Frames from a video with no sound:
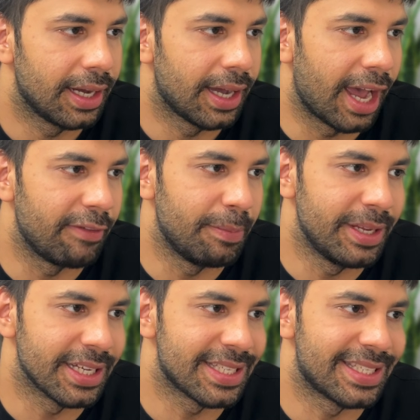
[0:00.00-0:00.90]
I will be
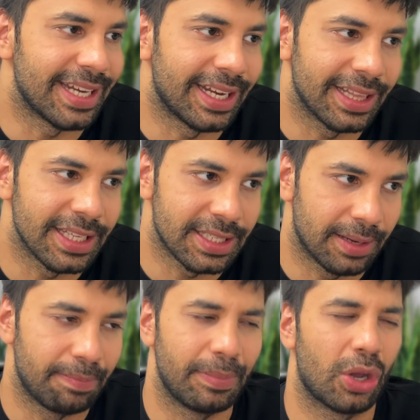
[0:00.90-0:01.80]
just setting this
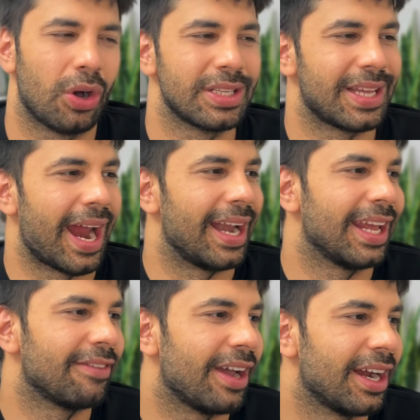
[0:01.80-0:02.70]
up because handling via